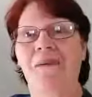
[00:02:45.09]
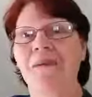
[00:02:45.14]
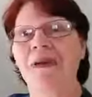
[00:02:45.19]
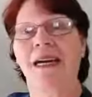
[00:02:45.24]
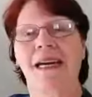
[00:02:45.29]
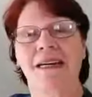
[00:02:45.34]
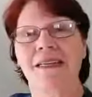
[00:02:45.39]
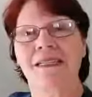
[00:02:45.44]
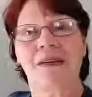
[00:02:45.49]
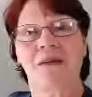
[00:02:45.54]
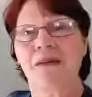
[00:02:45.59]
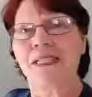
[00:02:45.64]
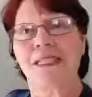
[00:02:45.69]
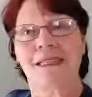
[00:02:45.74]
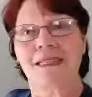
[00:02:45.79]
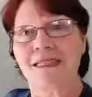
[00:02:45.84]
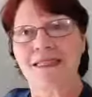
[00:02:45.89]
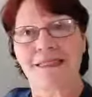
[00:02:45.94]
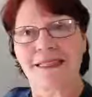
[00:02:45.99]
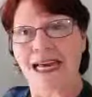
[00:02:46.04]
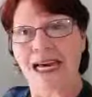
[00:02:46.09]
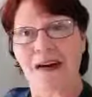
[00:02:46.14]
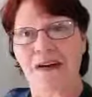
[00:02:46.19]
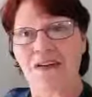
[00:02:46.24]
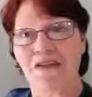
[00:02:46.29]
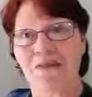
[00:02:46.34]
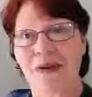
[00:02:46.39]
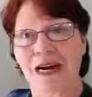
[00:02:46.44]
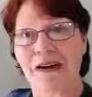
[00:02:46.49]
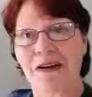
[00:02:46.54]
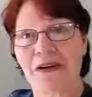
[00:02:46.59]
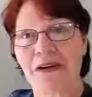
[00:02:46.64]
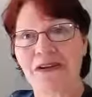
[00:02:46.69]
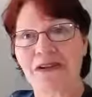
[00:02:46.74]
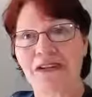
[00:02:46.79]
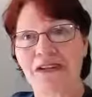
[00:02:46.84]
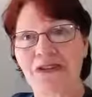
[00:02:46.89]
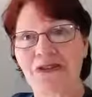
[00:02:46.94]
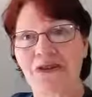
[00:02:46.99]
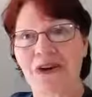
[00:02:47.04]
Because it was a desire of my
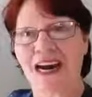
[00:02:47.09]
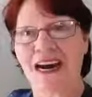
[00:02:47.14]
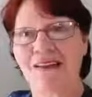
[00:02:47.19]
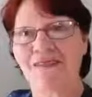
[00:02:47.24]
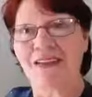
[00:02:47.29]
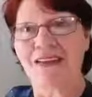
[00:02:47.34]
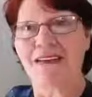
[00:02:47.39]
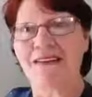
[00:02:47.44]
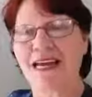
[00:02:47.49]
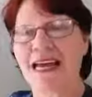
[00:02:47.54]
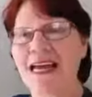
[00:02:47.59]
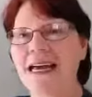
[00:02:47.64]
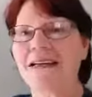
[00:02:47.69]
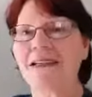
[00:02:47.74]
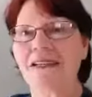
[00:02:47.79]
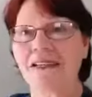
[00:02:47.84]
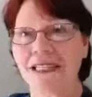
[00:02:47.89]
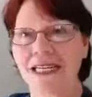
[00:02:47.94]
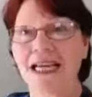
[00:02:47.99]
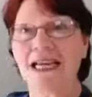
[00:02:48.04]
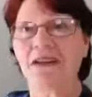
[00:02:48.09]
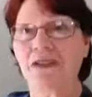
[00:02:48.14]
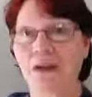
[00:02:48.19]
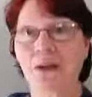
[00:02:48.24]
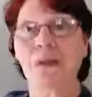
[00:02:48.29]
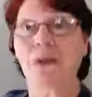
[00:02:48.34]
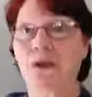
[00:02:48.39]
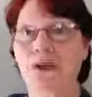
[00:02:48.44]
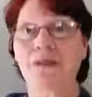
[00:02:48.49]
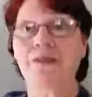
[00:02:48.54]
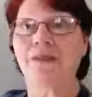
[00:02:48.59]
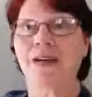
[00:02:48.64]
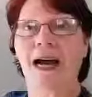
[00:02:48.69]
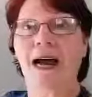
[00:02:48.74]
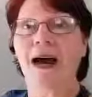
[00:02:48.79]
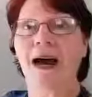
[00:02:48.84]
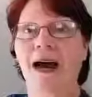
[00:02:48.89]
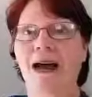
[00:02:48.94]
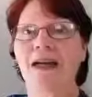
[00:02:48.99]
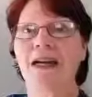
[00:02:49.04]
heart to travel and to take the Word of
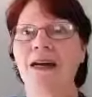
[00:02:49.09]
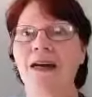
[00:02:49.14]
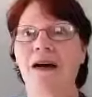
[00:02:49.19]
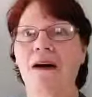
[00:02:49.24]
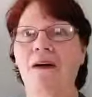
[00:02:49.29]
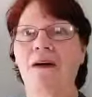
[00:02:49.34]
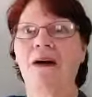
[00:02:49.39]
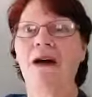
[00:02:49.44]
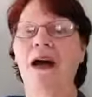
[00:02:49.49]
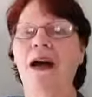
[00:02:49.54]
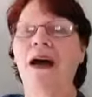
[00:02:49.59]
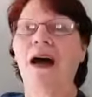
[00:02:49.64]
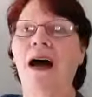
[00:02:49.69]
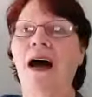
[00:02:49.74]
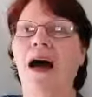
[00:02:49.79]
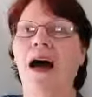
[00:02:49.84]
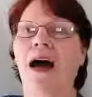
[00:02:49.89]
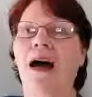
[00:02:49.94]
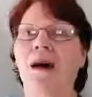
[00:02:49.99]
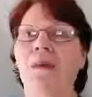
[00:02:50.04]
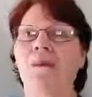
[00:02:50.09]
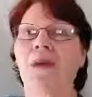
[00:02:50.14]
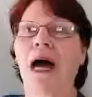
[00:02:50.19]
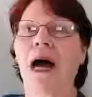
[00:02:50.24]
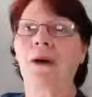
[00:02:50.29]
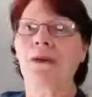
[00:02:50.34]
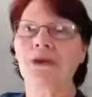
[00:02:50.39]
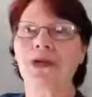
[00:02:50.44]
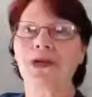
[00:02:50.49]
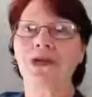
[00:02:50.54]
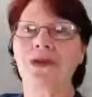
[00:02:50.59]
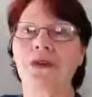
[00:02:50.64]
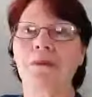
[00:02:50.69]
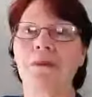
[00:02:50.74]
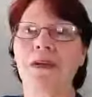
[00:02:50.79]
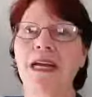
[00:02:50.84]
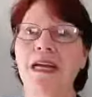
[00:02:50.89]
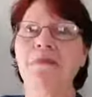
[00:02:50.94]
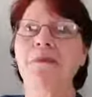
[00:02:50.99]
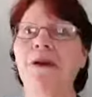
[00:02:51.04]
God, you know, out to the
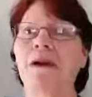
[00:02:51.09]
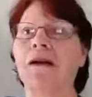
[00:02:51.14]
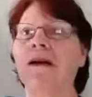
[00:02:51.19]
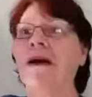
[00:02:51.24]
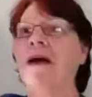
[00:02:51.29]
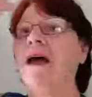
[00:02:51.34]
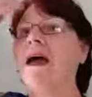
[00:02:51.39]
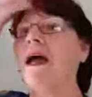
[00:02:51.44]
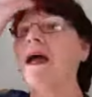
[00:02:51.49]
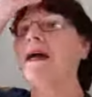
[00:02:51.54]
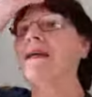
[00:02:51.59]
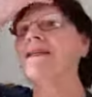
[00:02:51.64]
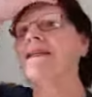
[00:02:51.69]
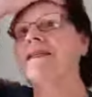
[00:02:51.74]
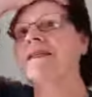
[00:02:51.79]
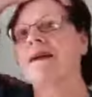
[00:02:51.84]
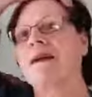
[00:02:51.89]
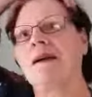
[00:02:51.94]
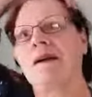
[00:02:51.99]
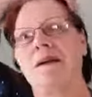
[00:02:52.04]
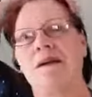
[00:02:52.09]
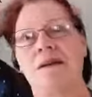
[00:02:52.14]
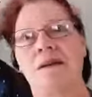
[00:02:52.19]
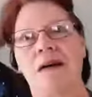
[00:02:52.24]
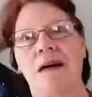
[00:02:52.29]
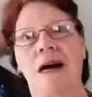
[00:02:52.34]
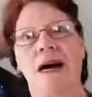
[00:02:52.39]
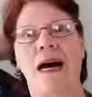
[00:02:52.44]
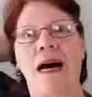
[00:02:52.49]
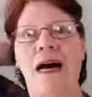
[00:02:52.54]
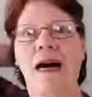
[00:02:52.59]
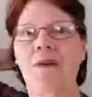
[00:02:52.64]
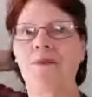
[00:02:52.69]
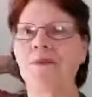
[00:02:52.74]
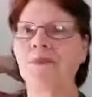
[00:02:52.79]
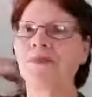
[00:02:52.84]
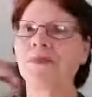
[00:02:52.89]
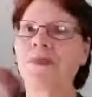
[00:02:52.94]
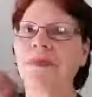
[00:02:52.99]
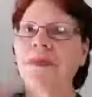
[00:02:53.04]
people. And so
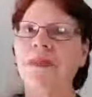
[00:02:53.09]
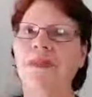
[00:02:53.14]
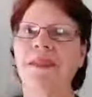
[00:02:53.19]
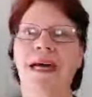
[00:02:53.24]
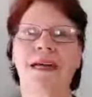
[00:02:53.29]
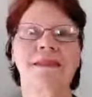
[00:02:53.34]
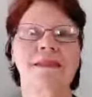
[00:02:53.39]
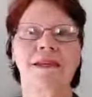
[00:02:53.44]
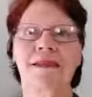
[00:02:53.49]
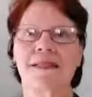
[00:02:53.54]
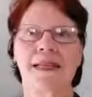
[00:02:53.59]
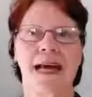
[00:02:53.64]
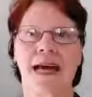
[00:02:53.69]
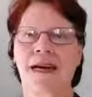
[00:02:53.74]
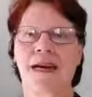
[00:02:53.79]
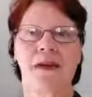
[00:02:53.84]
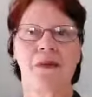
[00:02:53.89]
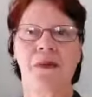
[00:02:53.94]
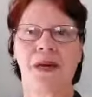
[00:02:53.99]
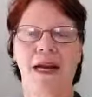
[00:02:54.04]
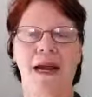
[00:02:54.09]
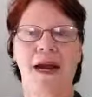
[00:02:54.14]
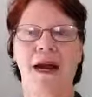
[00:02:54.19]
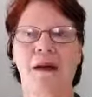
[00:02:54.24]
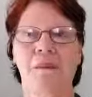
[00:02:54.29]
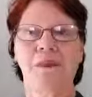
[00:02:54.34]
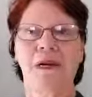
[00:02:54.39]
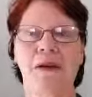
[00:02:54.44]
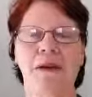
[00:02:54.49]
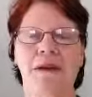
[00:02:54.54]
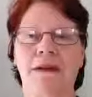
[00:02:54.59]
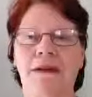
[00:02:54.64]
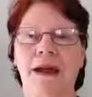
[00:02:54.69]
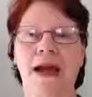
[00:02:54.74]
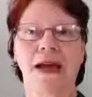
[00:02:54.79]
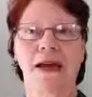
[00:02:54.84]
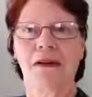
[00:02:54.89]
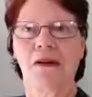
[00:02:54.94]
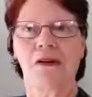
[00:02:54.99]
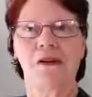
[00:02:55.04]
that's exactly what happened.
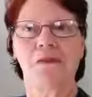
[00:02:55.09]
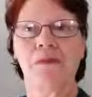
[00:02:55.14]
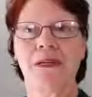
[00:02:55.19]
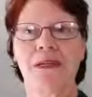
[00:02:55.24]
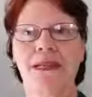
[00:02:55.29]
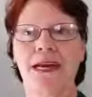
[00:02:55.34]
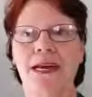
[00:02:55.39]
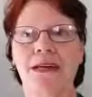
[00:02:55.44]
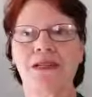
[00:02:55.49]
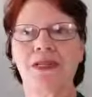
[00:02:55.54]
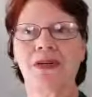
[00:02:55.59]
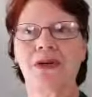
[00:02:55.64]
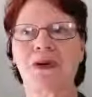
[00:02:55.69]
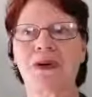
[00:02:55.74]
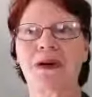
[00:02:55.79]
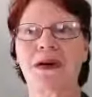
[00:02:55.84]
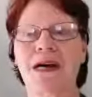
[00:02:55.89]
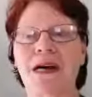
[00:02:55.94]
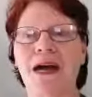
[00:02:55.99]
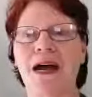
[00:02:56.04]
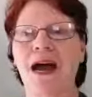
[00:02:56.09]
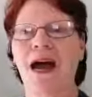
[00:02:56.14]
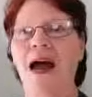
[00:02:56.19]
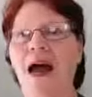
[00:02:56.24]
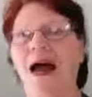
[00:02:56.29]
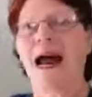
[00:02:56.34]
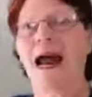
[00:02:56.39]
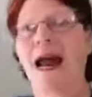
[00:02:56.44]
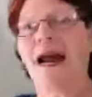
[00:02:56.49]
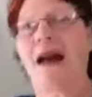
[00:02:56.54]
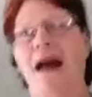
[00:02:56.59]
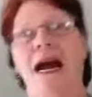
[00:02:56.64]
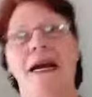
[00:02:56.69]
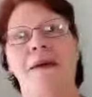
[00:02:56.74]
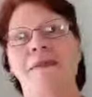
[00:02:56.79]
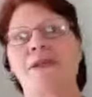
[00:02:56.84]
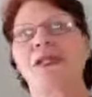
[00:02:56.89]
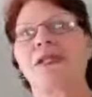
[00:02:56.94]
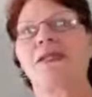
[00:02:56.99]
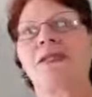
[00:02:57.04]
God opened that door, and I
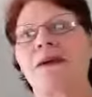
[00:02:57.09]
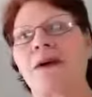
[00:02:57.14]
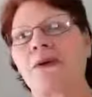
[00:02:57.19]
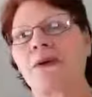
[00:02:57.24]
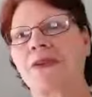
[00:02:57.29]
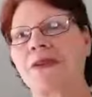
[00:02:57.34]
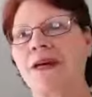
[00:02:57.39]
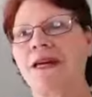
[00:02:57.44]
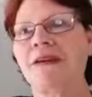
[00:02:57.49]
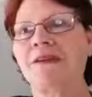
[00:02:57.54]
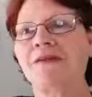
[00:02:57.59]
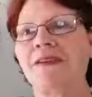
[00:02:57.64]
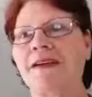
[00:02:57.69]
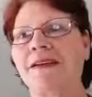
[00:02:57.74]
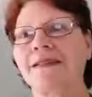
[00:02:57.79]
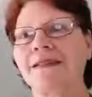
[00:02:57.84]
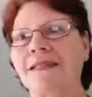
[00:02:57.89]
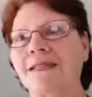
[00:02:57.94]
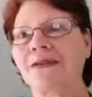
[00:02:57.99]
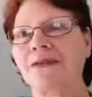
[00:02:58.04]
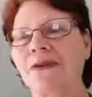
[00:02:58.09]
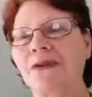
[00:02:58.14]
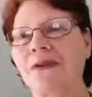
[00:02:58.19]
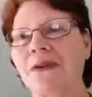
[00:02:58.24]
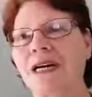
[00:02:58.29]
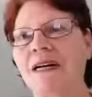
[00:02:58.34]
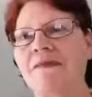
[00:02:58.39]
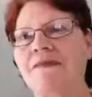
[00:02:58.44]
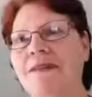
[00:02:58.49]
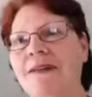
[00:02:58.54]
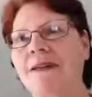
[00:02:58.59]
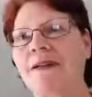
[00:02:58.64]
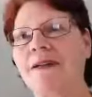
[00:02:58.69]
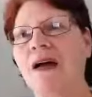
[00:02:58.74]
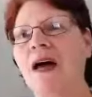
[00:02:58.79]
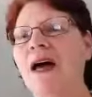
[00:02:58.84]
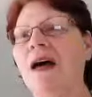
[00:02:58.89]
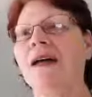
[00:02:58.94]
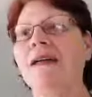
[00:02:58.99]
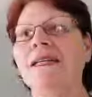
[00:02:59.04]
am so thankful and so
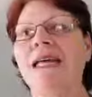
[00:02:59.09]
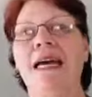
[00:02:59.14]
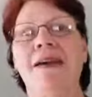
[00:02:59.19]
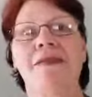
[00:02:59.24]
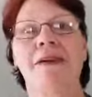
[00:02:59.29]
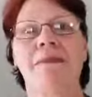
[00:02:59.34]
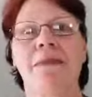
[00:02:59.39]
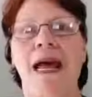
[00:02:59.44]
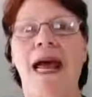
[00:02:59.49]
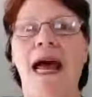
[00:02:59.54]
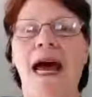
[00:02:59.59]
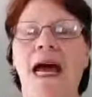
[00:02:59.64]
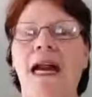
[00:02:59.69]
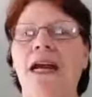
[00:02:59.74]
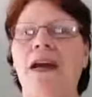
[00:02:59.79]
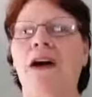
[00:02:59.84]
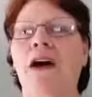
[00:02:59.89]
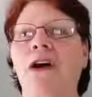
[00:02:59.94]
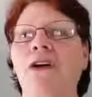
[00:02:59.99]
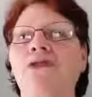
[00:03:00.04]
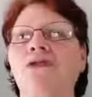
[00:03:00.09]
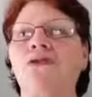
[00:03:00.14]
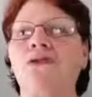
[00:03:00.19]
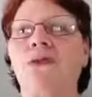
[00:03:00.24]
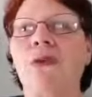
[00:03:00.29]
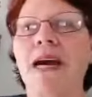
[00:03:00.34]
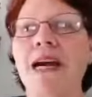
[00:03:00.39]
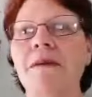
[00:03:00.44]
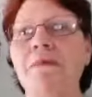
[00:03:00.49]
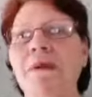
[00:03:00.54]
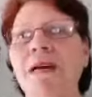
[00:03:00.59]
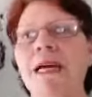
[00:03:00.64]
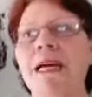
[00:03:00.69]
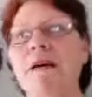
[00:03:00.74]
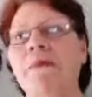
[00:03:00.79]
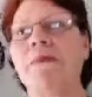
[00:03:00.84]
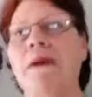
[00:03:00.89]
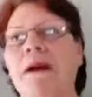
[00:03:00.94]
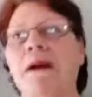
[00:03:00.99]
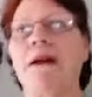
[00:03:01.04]
grateful. Dave and Patty are great
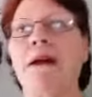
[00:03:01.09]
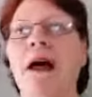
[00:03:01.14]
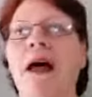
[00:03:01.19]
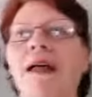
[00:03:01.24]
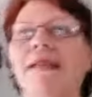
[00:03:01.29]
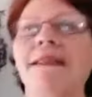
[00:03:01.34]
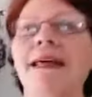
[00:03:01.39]
people.